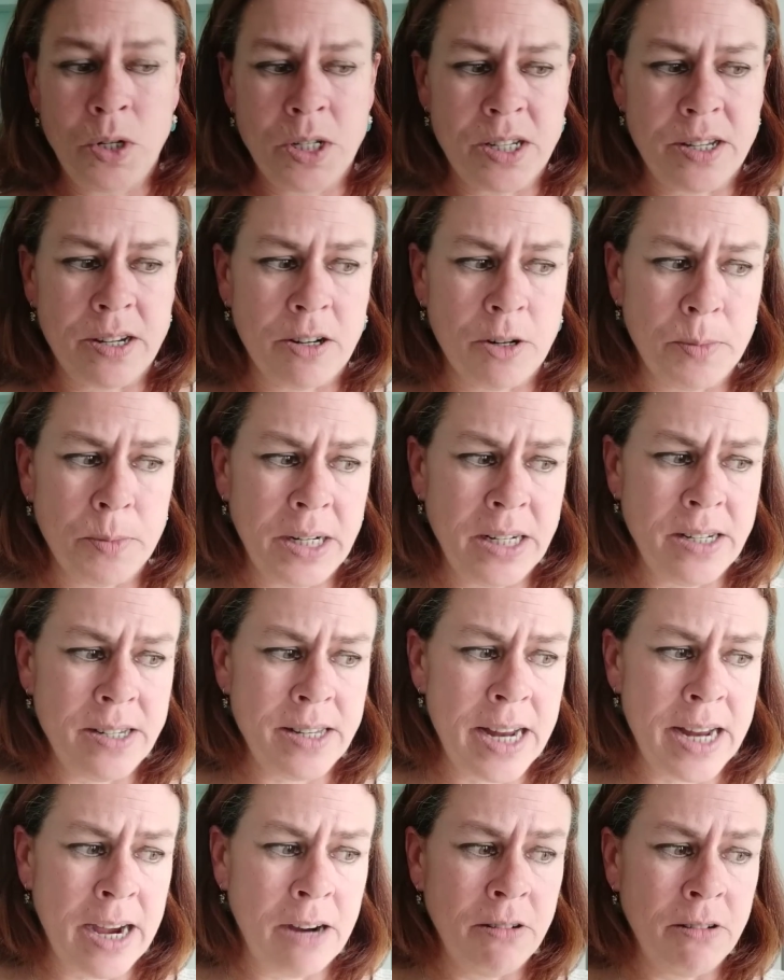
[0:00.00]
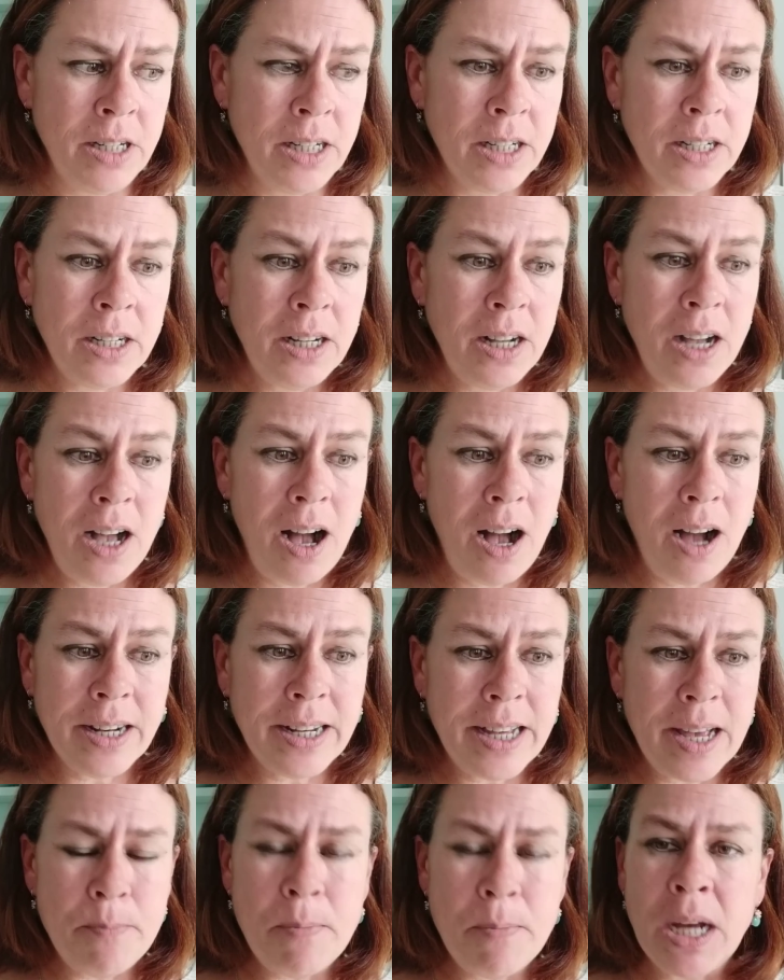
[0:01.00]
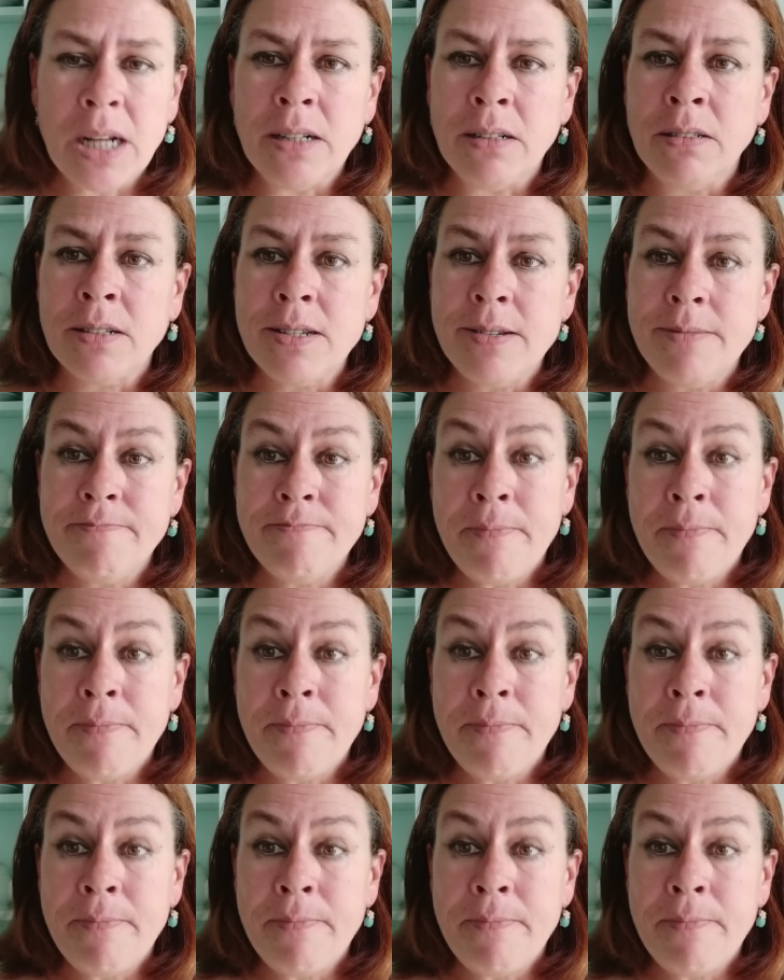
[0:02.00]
ceremonies now. I get muddled.